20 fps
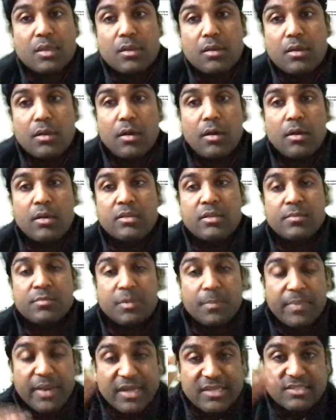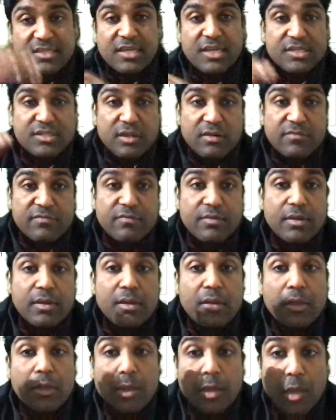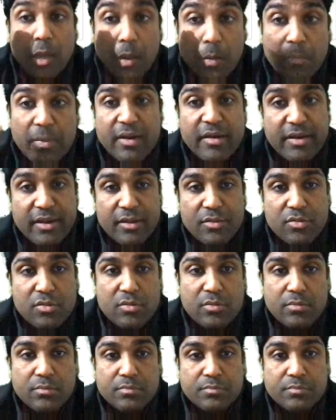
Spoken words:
The pricing is of mid-range.